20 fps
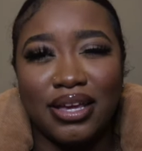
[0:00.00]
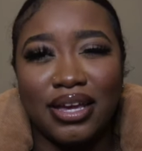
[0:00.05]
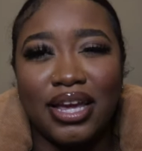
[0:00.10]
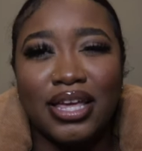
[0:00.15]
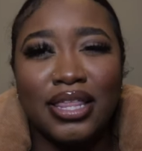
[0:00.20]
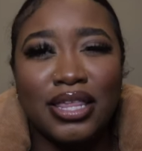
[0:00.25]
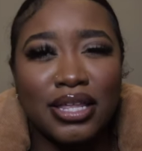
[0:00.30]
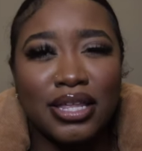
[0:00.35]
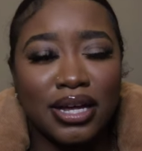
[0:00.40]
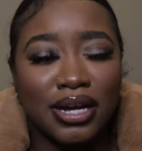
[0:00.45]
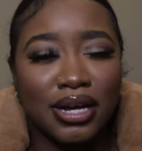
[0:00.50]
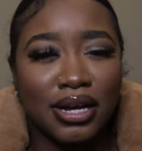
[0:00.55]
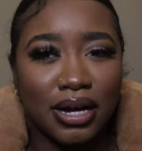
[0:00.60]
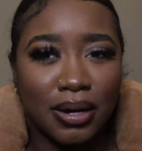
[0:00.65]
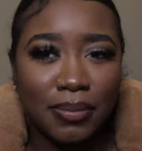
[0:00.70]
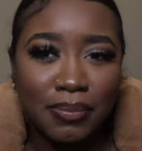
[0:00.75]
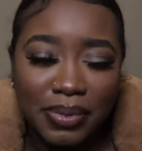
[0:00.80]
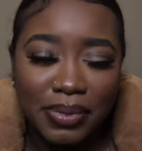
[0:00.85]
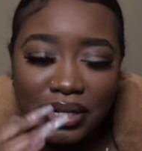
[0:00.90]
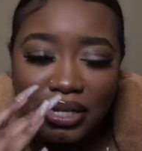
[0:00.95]
either the
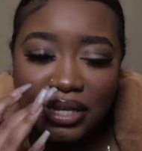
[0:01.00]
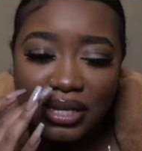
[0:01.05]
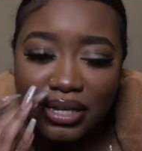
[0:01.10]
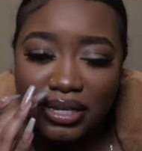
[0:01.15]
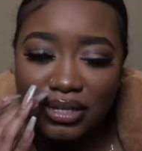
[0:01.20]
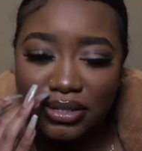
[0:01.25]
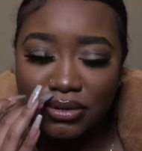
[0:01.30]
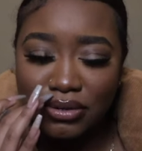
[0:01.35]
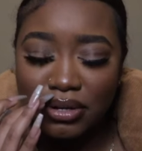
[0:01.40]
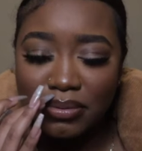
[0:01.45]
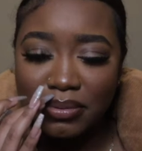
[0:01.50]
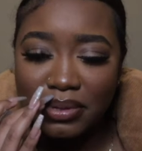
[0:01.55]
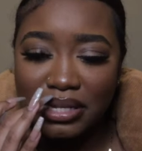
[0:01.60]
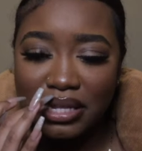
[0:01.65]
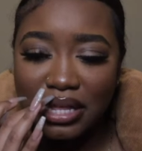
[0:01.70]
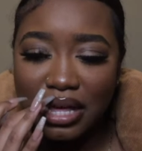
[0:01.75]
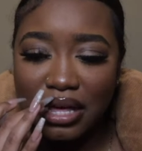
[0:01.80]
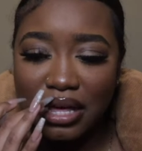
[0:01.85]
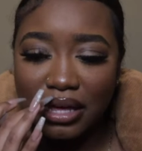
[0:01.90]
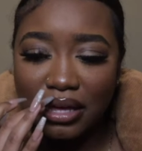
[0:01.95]
company is gonna be
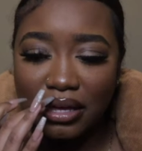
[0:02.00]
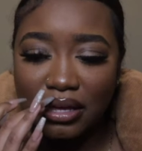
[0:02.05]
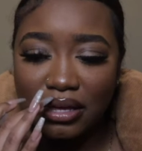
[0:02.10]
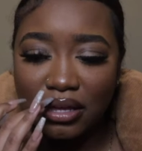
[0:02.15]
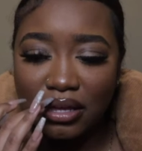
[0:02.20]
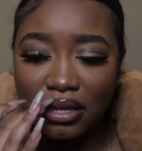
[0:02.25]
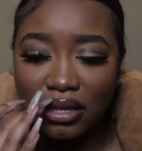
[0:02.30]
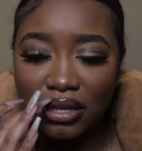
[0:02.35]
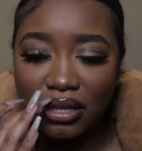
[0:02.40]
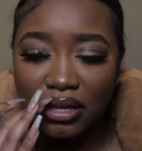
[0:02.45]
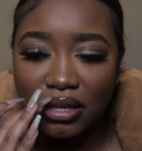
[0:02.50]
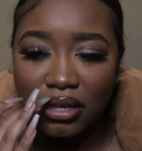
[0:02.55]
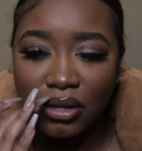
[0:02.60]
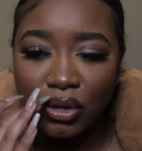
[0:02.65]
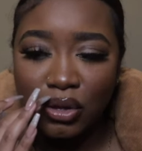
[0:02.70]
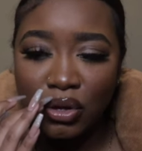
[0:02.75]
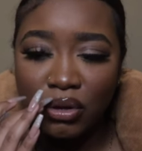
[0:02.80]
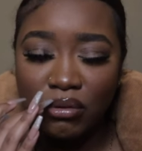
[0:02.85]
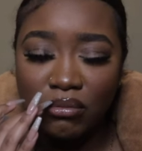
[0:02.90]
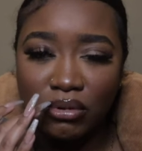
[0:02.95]
like,
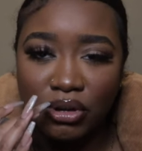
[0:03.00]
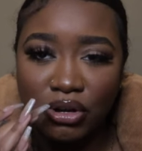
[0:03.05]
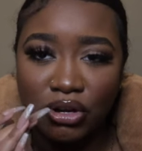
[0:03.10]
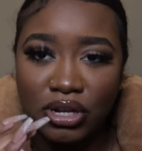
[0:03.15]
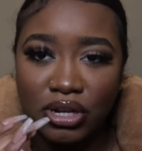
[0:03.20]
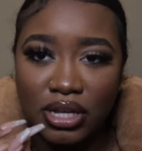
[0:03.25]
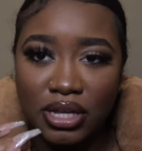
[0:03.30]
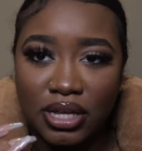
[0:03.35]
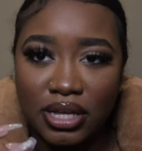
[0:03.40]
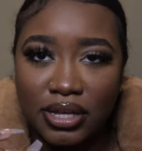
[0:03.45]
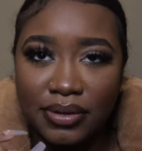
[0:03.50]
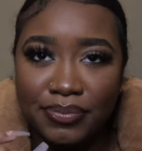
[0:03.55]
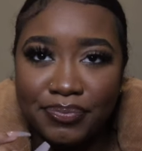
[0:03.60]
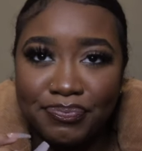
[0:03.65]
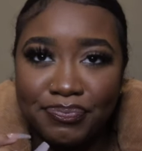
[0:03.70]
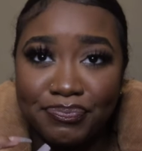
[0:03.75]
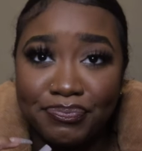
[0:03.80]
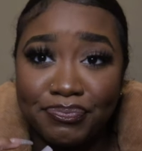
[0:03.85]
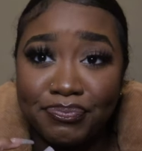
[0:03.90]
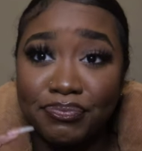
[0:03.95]
we're gonna,
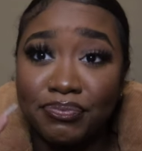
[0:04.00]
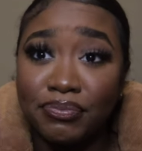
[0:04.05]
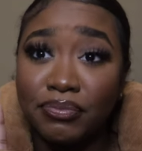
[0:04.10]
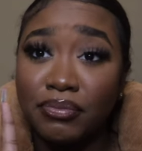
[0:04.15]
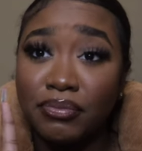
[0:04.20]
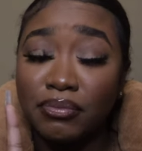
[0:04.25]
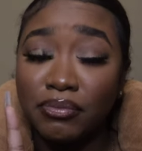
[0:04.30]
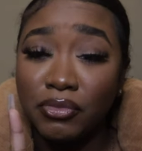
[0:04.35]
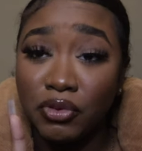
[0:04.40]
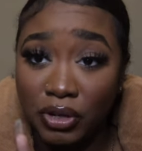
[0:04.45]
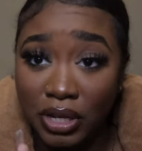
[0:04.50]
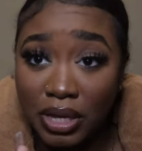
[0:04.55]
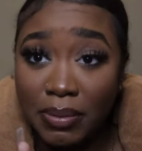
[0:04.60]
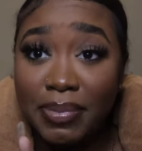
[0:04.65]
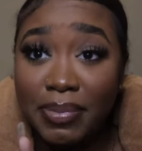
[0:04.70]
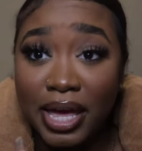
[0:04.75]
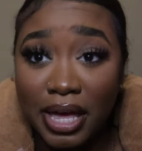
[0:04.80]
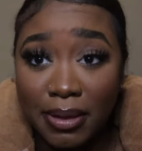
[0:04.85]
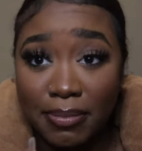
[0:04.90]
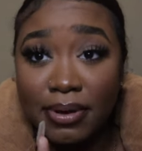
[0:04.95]
you need
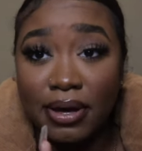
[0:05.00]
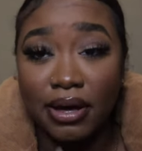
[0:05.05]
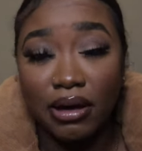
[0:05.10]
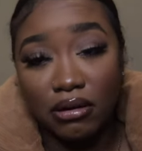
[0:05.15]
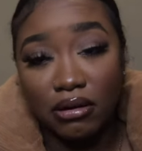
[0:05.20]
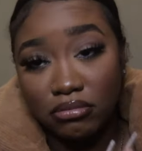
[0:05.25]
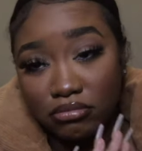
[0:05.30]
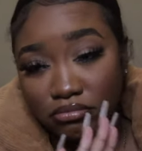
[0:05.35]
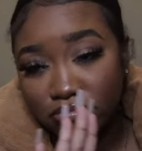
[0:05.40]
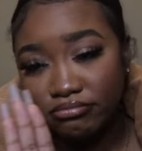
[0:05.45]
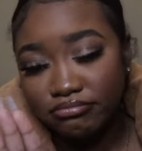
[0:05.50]
PayPal.